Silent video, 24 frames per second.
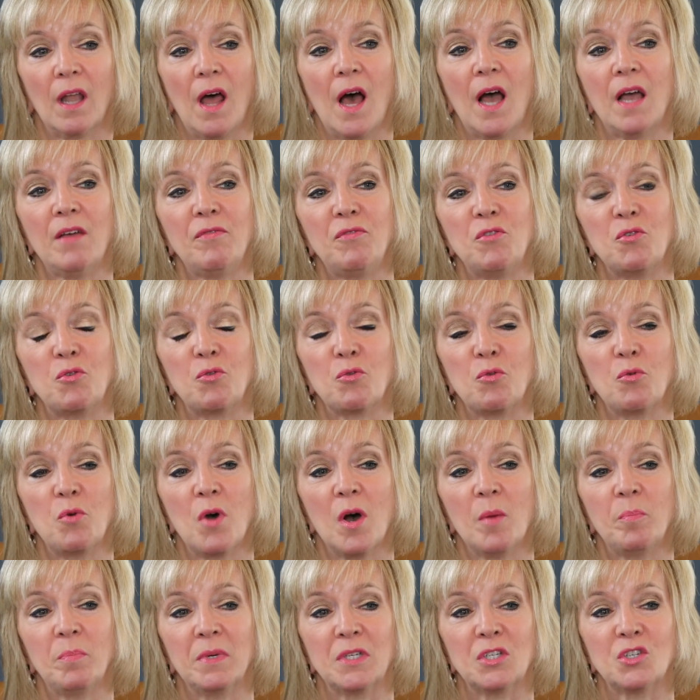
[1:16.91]
life. You grew
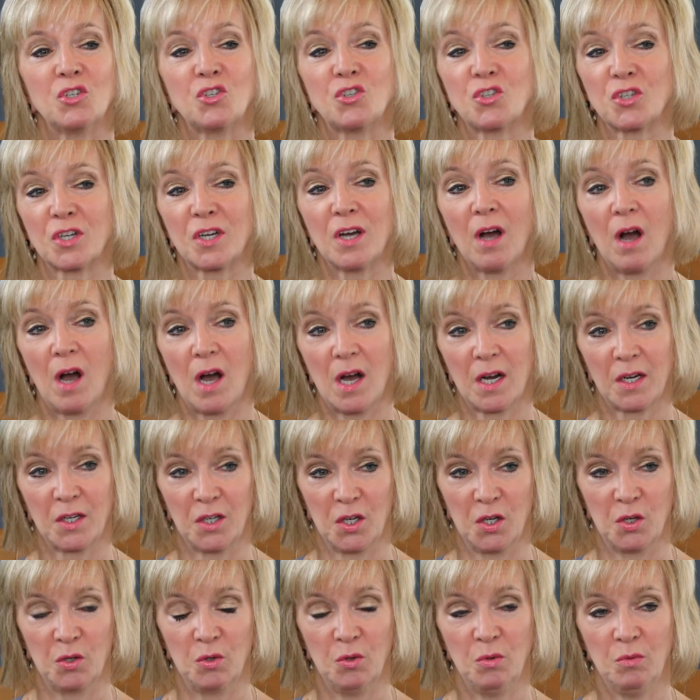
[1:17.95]
up in
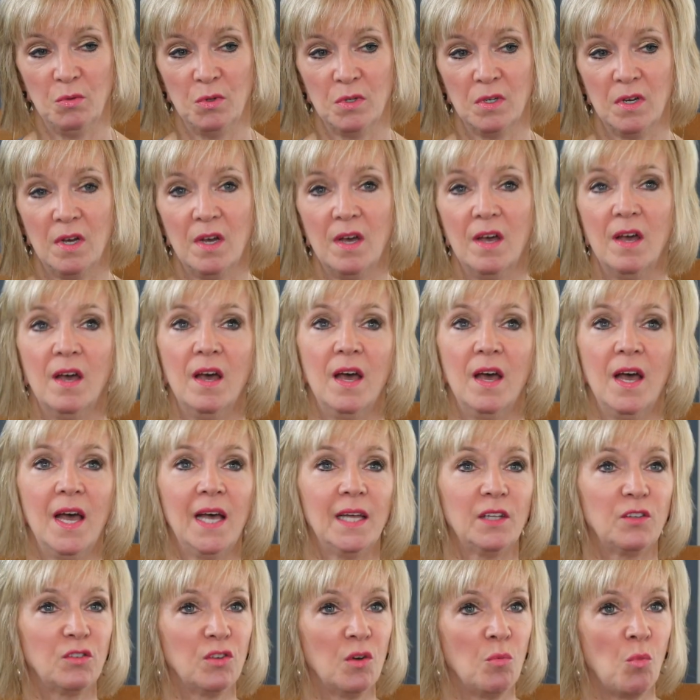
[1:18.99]
Chicago,
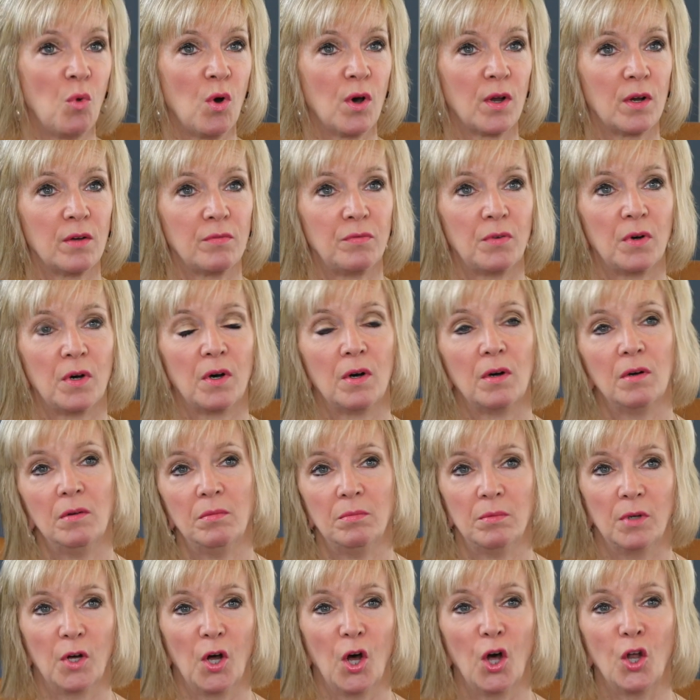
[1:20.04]
had somewhat of
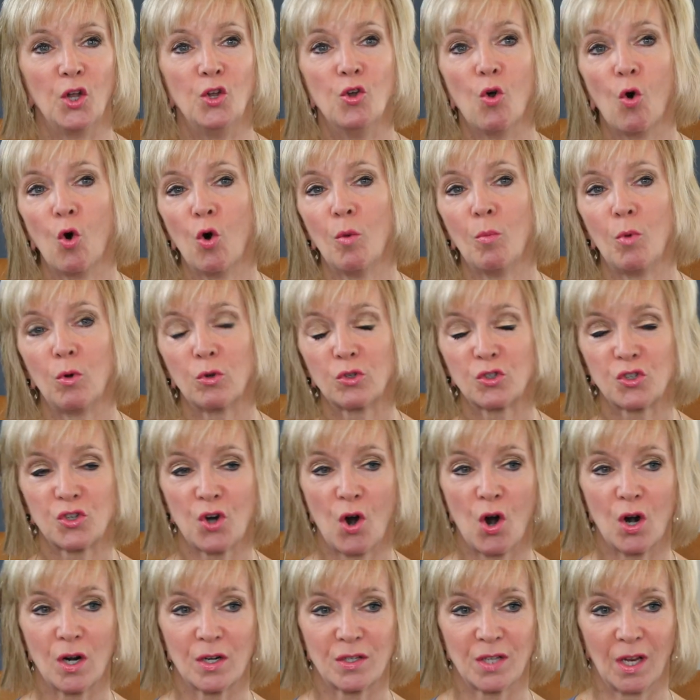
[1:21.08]
a normal
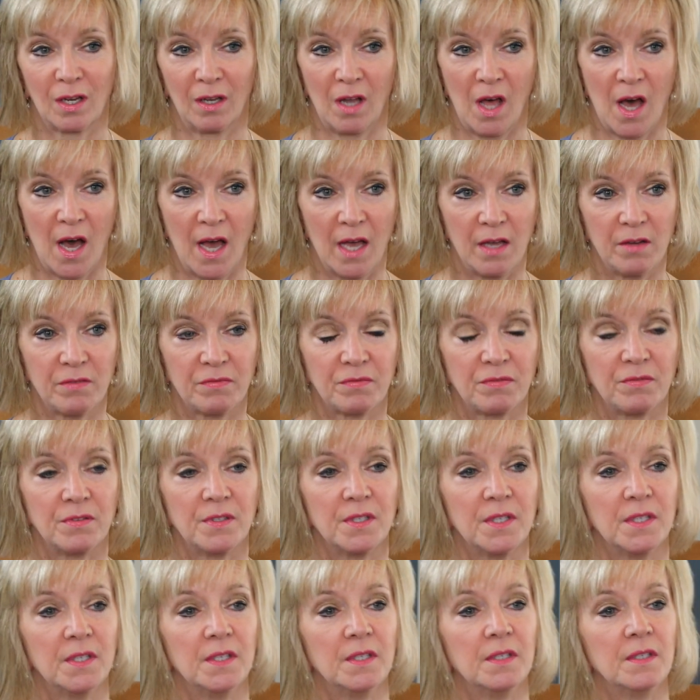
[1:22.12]
start to life.
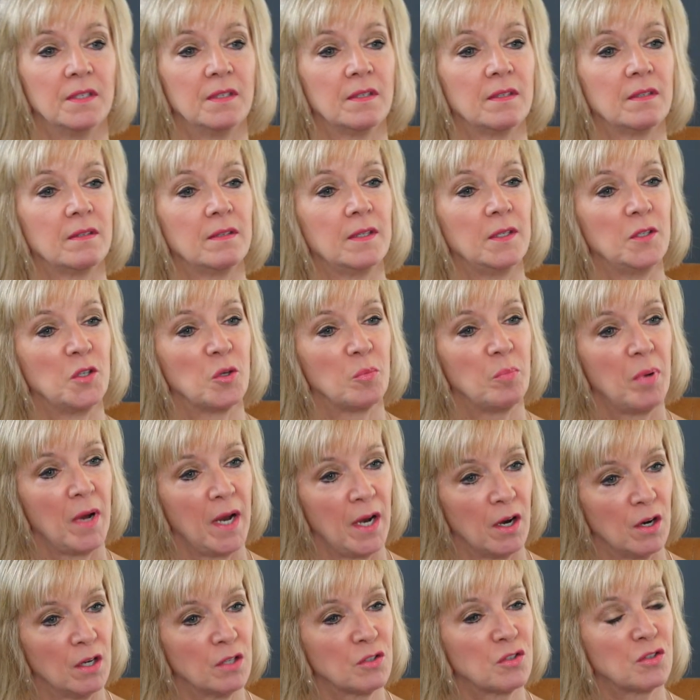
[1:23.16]
Then your
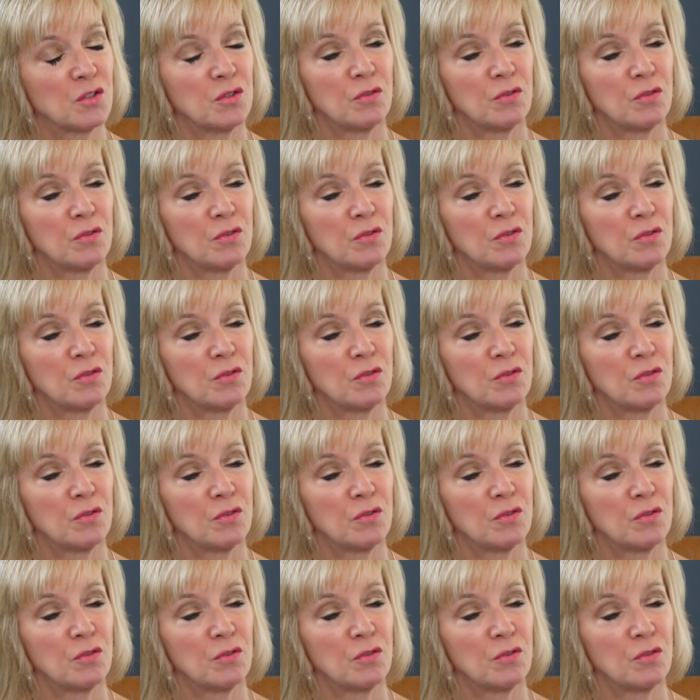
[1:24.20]
parents